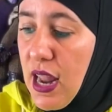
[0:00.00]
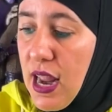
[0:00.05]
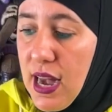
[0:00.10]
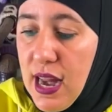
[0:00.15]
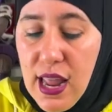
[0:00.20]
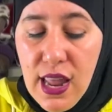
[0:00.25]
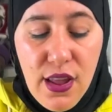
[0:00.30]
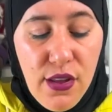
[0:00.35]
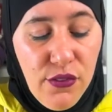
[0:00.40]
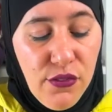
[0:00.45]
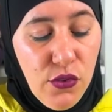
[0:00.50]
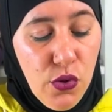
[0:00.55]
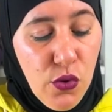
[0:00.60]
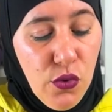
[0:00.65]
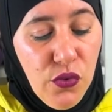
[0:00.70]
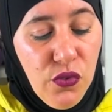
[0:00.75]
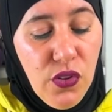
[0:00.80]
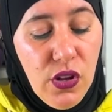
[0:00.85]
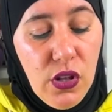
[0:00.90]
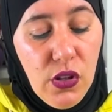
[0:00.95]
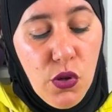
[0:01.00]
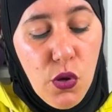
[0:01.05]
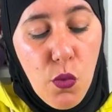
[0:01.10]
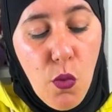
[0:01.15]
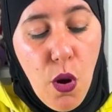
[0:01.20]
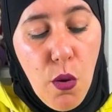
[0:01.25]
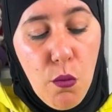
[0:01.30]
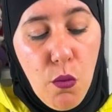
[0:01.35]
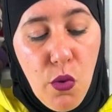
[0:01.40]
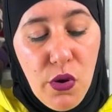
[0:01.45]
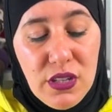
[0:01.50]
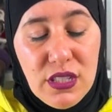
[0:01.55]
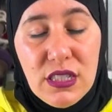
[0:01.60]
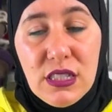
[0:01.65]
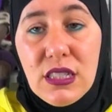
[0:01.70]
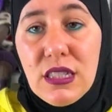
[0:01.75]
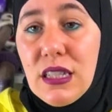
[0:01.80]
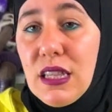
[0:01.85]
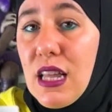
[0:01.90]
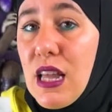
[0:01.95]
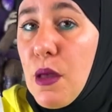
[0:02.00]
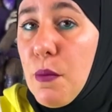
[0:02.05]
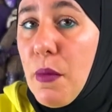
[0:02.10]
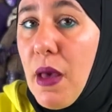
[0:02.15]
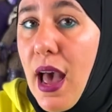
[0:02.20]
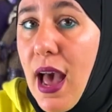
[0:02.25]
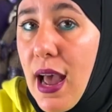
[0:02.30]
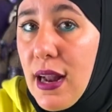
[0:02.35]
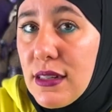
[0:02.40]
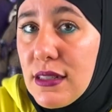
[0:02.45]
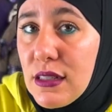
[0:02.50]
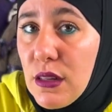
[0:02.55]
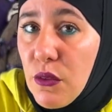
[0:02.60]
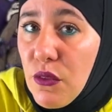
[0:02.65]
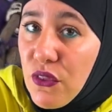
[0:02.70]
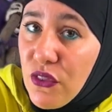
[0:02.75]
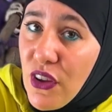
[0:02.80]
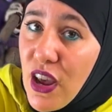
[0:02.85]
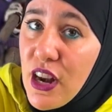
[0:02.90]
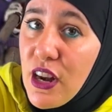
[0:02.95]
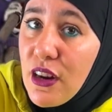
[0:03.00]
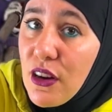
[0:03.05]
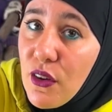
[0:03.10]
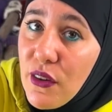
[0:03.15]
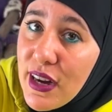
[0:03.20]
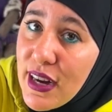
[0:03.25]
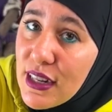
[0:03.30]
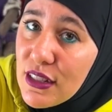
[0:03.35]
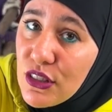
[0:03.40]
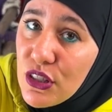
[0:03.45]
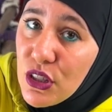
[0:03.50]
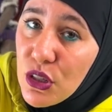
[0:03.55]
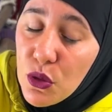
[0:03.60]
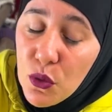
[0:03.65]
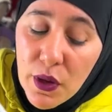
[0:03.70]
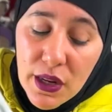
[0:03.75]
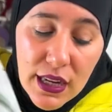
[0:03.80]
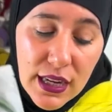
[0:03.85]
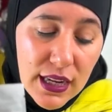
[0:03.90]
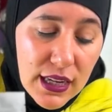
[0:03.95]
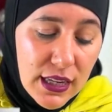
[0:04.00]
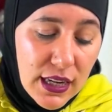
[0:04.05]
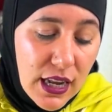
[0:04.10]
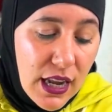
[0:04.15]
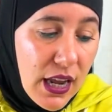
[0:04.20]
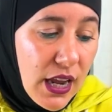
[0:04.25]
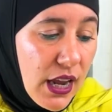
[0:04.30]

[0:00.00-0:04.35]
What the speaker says: And if you feel you want more slip, add some fenugreek to it.